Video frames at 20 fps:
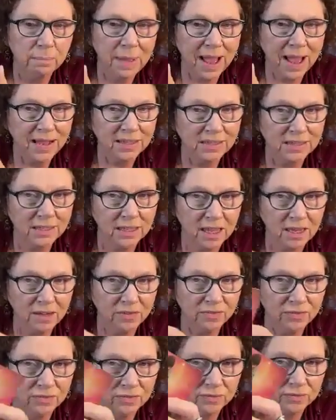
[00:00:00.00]
past
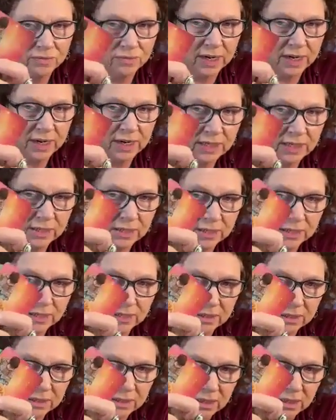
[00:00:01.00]
life, right?
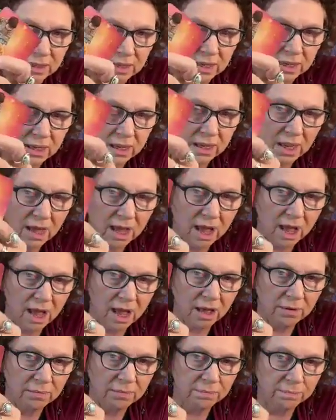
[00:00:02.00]

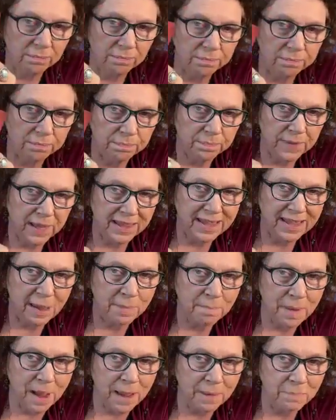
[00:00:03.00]
And
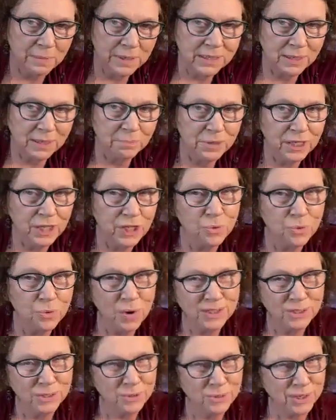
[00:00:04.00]
that might be something you
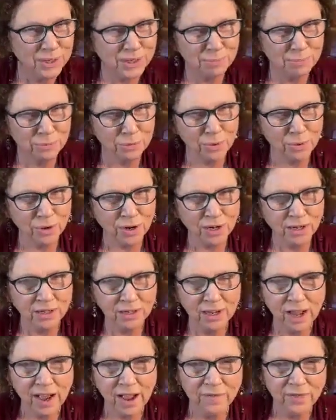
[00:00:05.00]
want to explore,
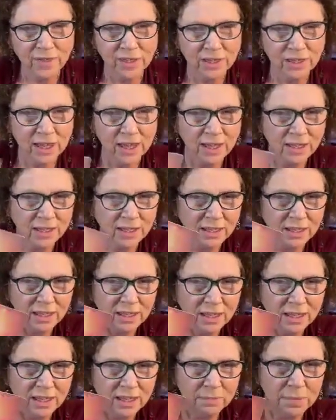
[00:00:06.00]
I feel like,
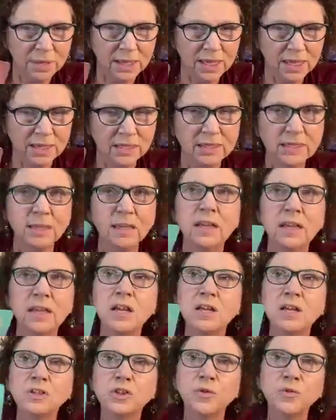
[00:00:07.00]
because
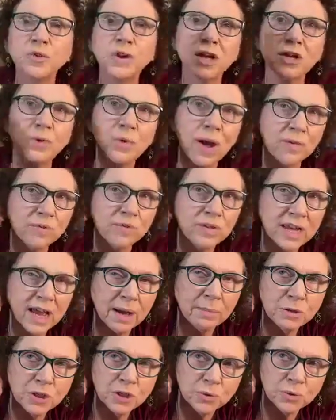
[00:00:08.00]
don't forget you have
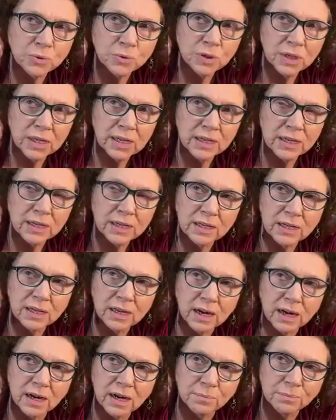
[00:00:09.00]
Neptune
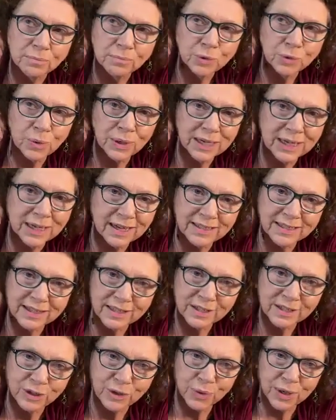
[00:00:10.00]
in
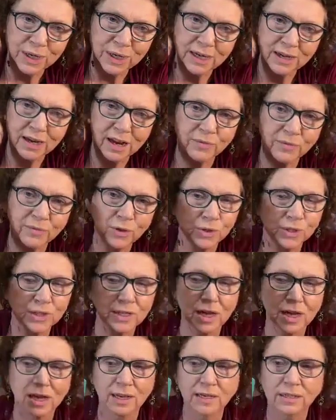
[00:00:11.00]
29th degree of your
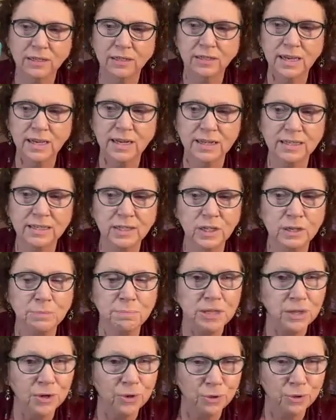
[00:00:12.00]
sign, and it's going to
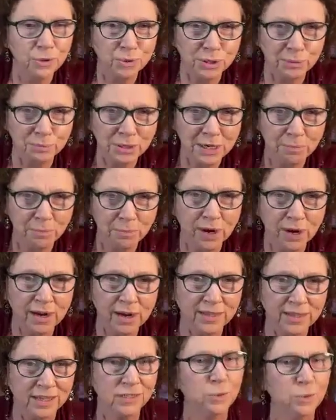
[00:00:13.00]
be there through September
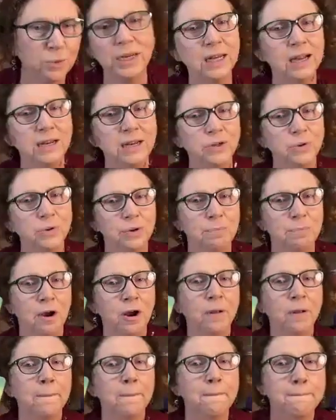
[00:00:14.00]
at that 29-degree
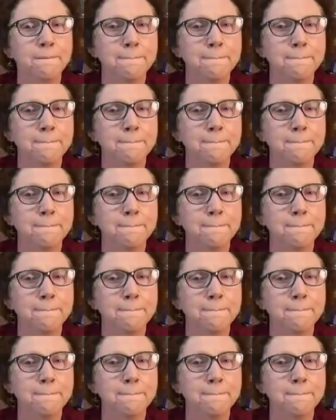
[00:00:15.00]
mark,